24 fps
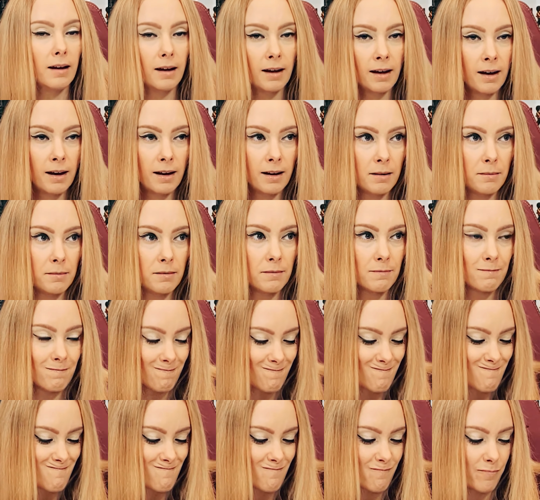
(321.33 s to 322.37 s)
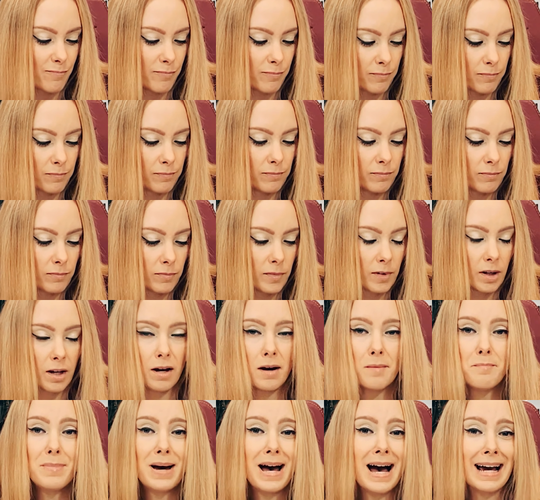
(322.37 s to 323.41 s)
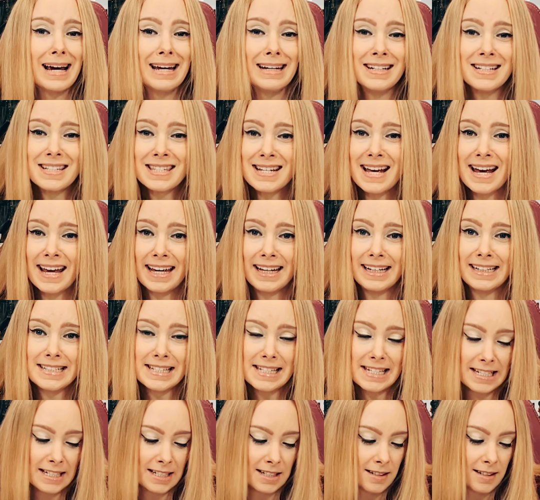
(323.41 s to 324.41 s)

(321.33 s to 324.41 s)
and come back in a second.